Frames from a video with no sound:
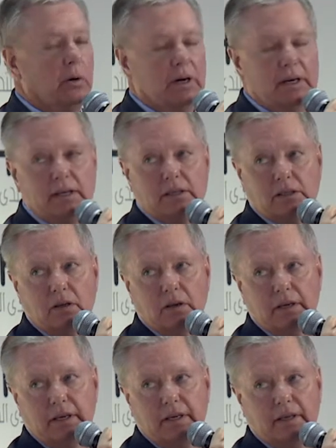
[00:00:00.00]
how it's going
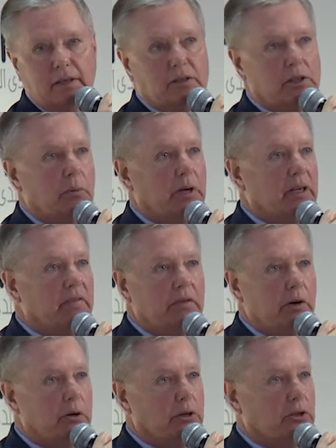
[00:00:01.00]
to end, so we can
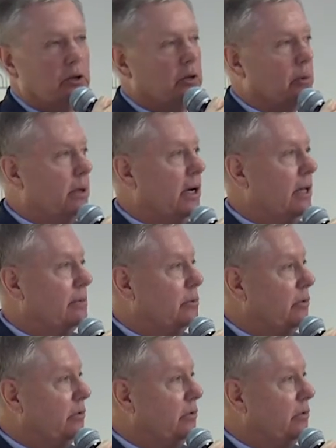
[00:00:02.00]
focus on the problems we